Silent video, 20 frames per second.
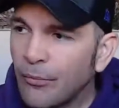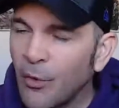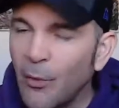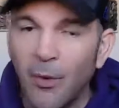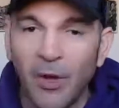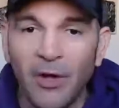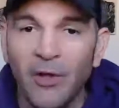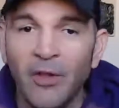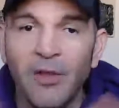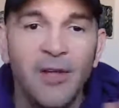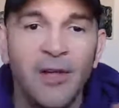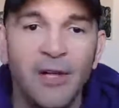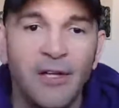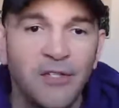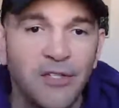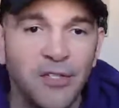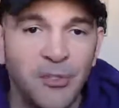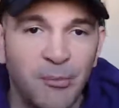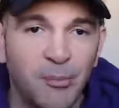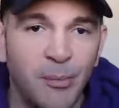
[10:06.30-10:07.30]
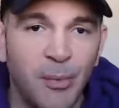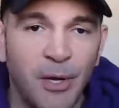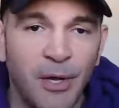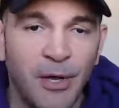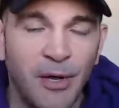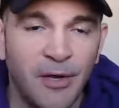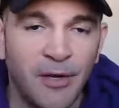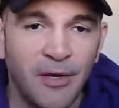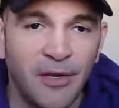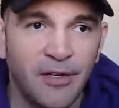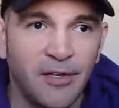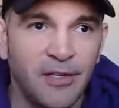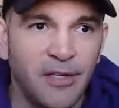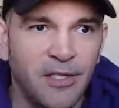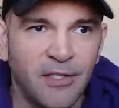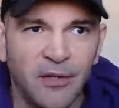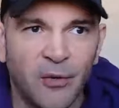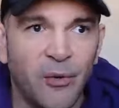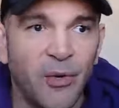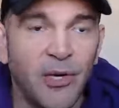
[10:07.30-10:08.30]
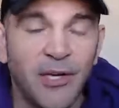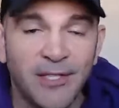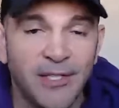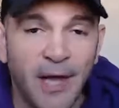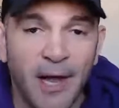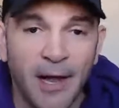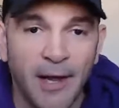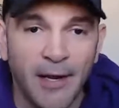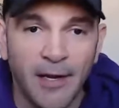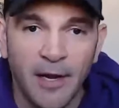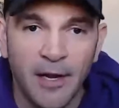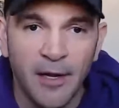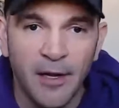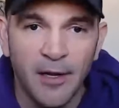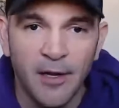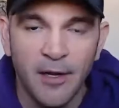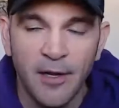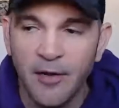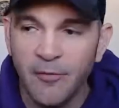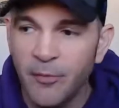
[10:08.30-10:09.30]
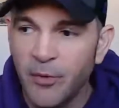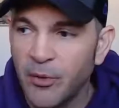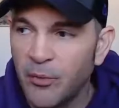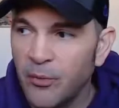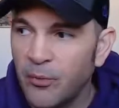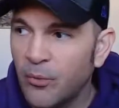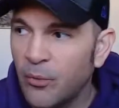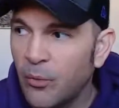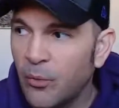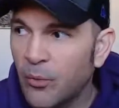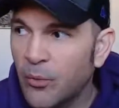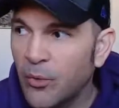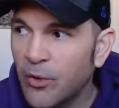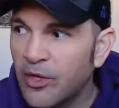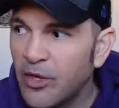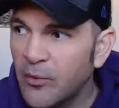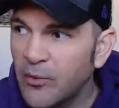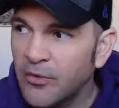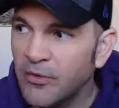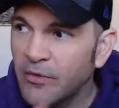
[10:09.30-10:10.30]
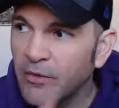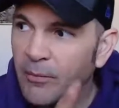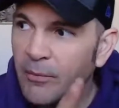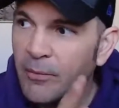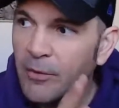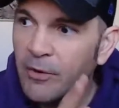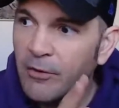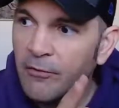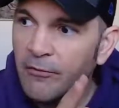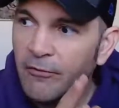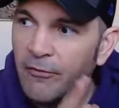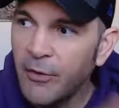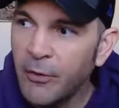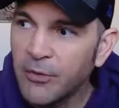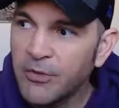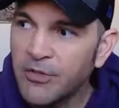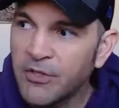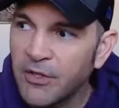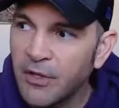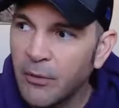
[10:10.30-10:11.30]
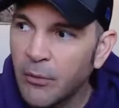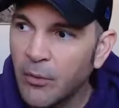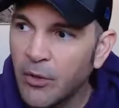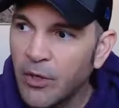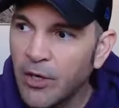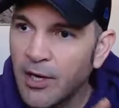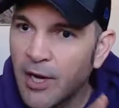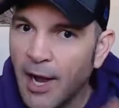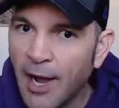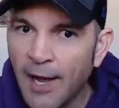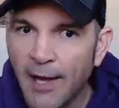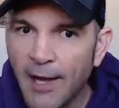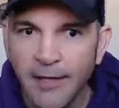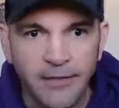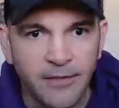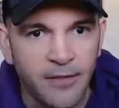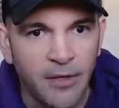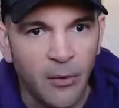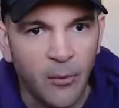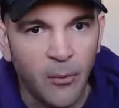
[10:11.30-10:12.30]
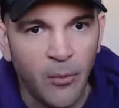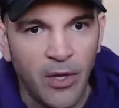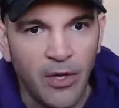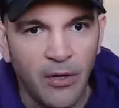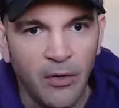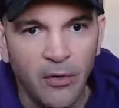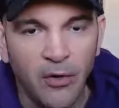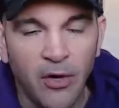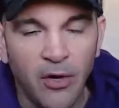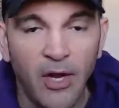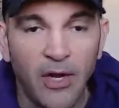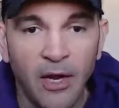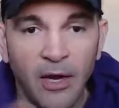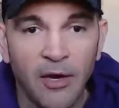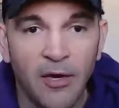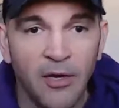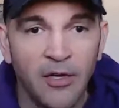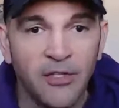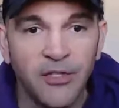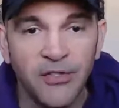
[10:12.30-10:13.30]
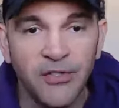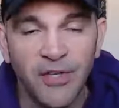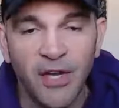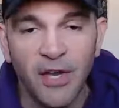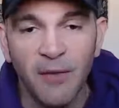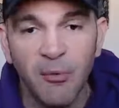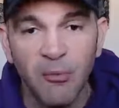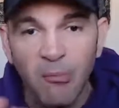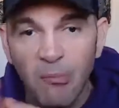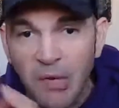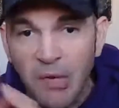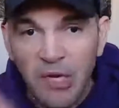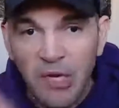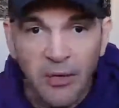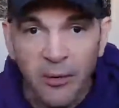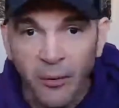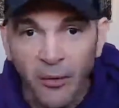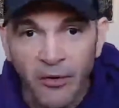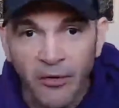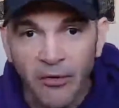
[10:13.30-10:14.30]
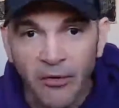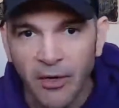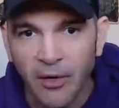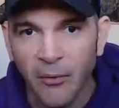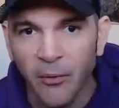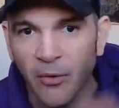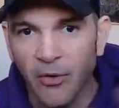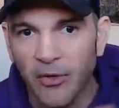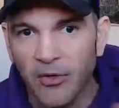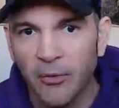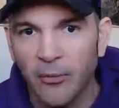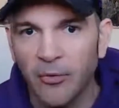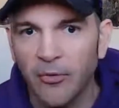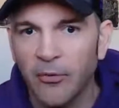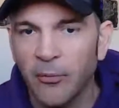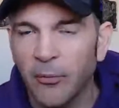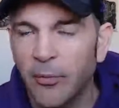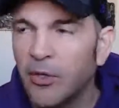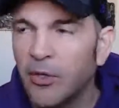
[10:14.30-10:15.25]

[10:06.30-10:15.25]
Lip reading: well, I'll just, as a quick aside, I've been working with folks that were guides that went, or I should say, I've been meeting with, not working with,